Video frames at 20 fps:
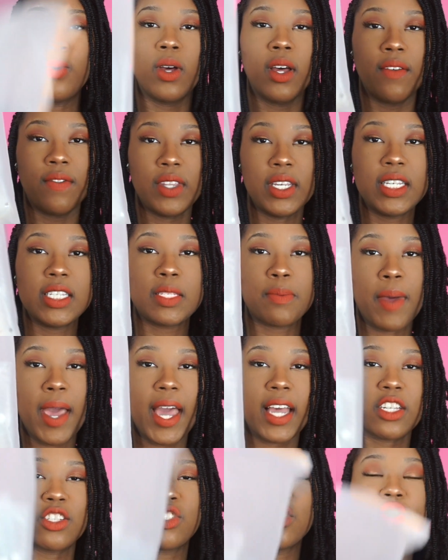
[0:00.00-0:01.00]
of these
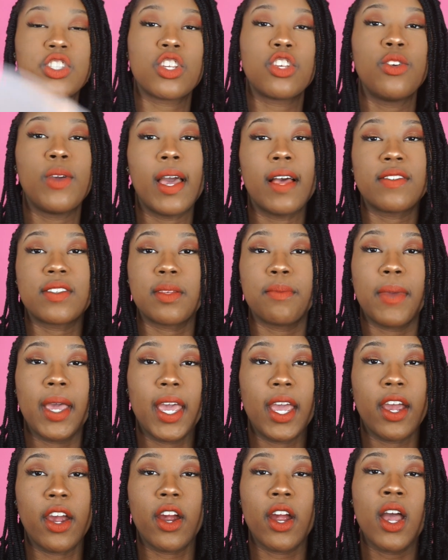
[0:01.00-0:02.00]
packs just so you have some
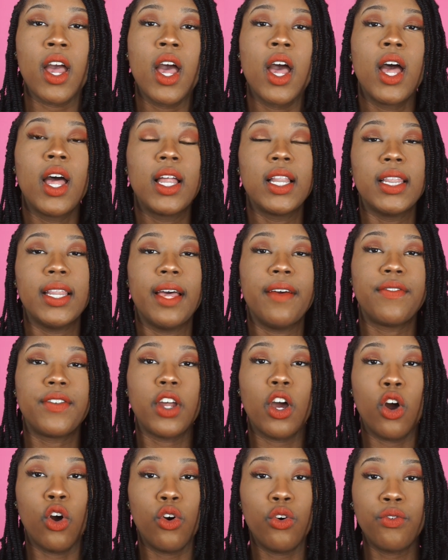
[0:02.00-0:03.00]
hair
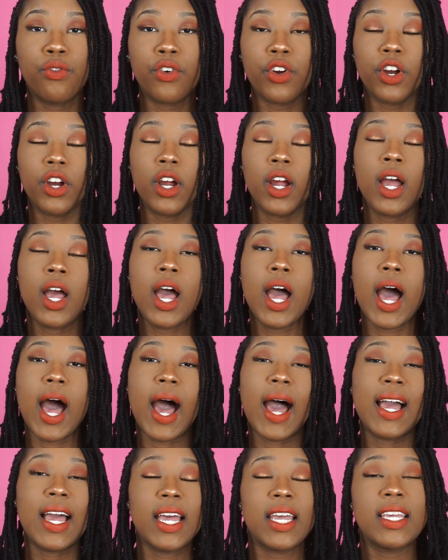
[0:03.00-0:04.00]
left over.
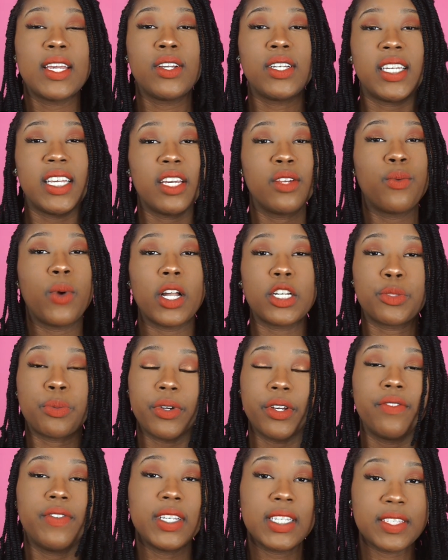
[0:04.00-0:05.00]
I did watch
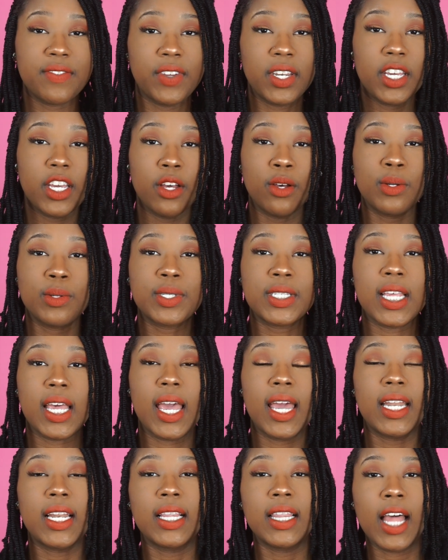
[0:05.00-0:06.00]
previous videos
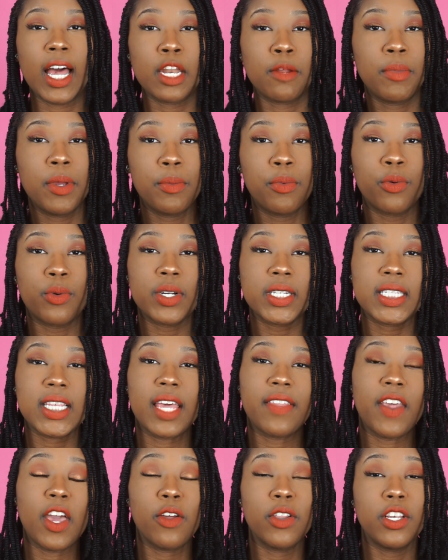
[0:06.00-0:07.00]
and a lot of people were saying they